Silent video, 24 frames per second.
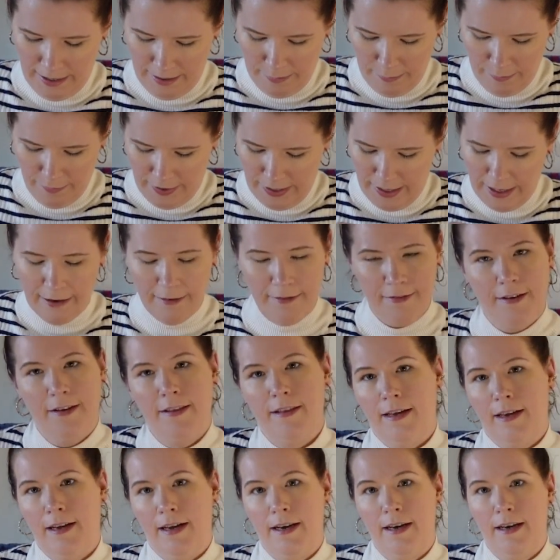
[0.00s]
can fit
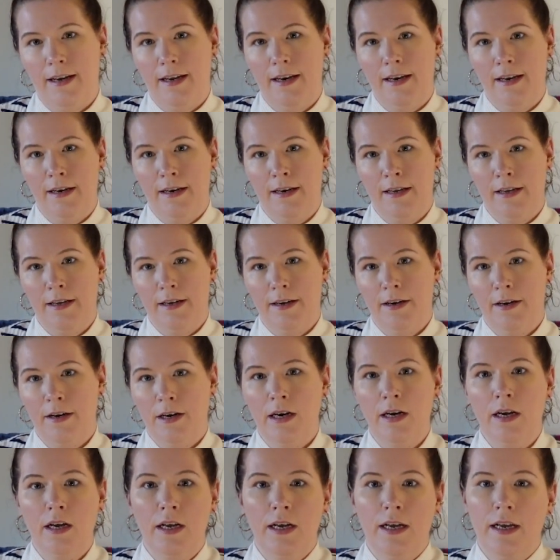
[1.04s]
everything I need in
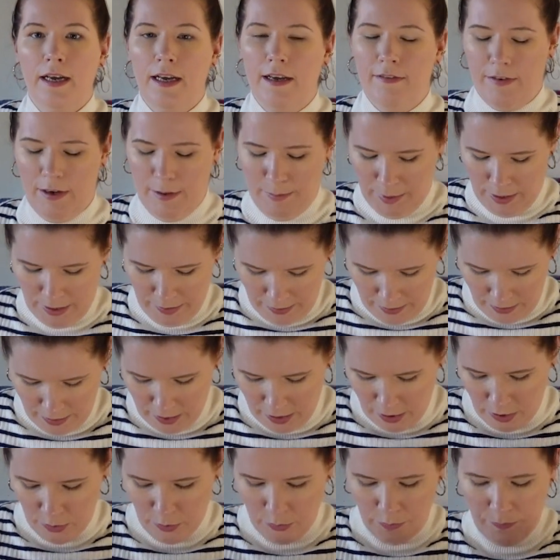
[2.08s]
here if I'm on the
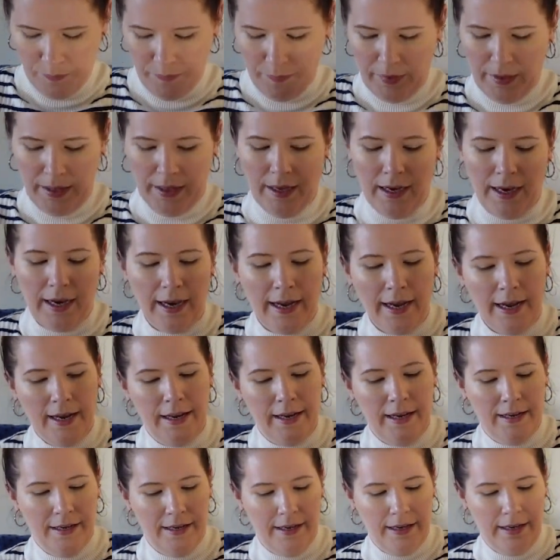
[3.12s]
go.
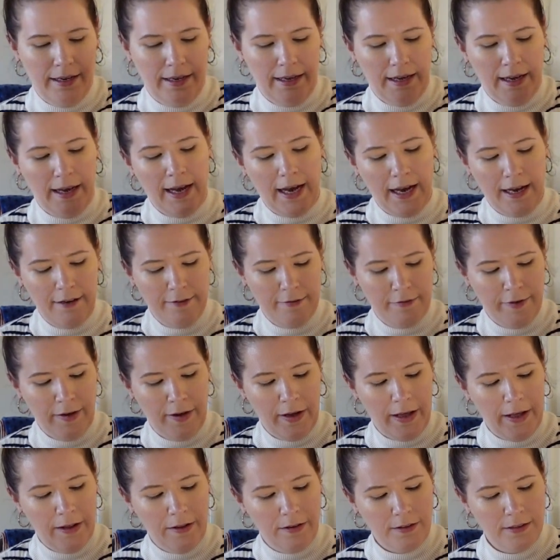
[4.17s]
I have
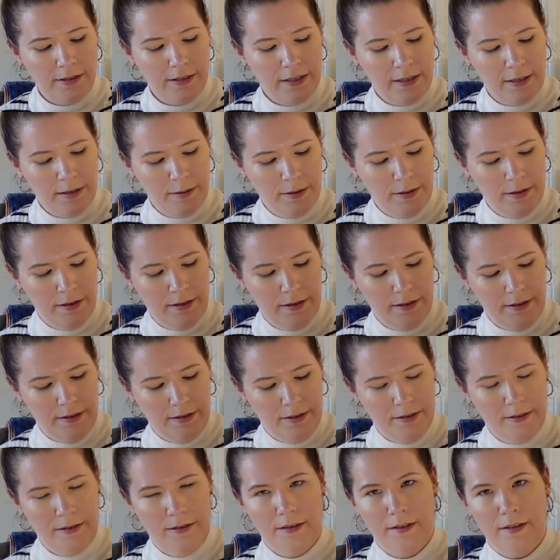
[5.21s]
held
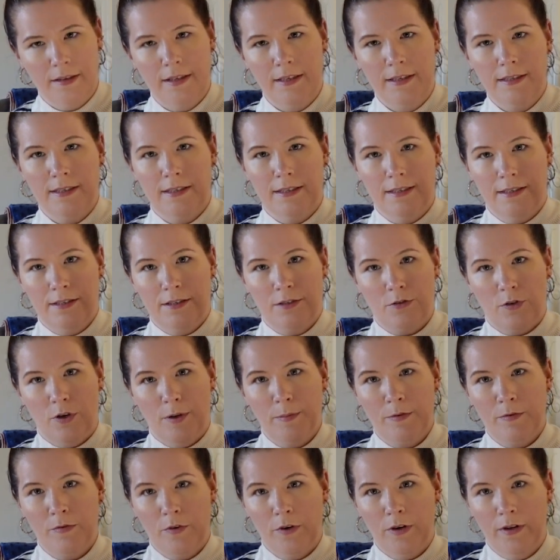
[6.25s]
these in store
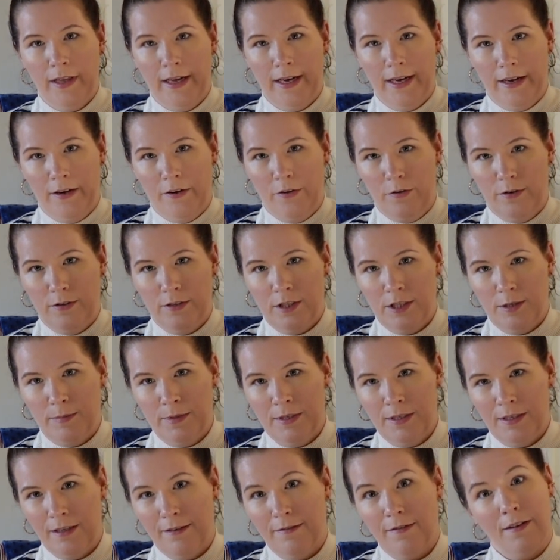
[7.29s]
before, like at Nordstrom and
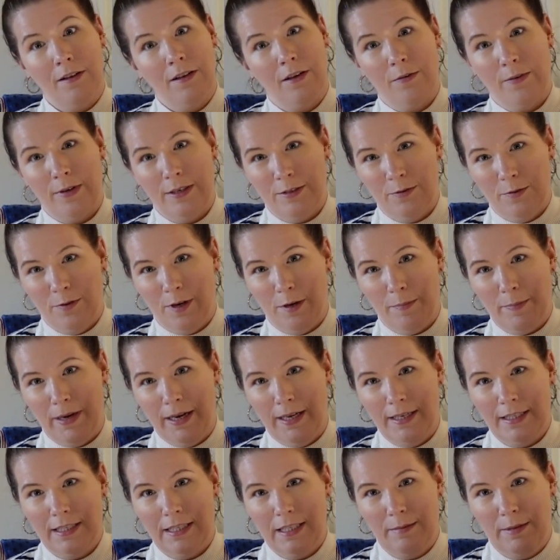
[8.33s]
stuff. I'll always walk
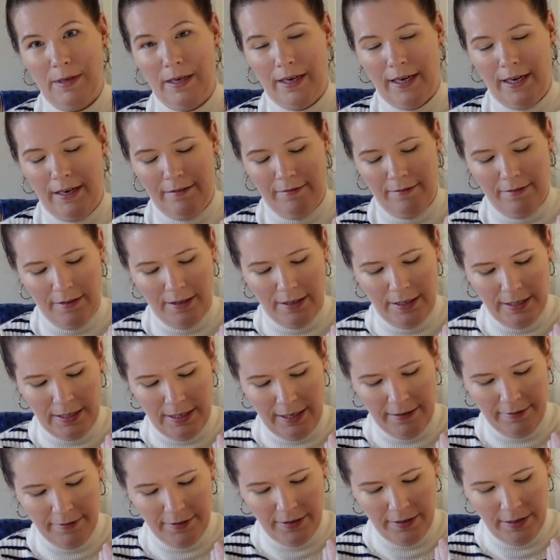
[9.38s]
past them and kind of bless
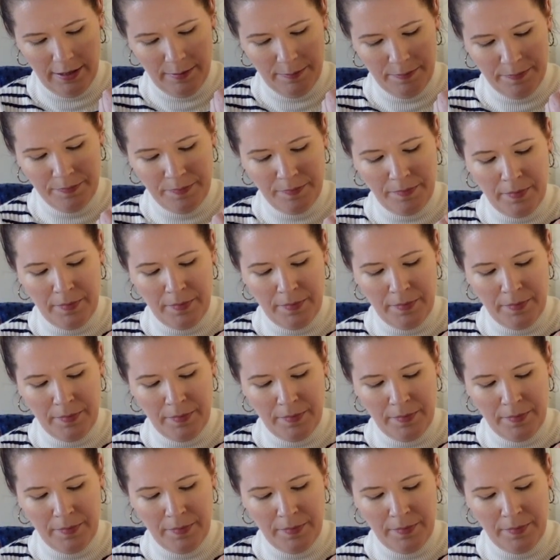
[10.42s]
after them.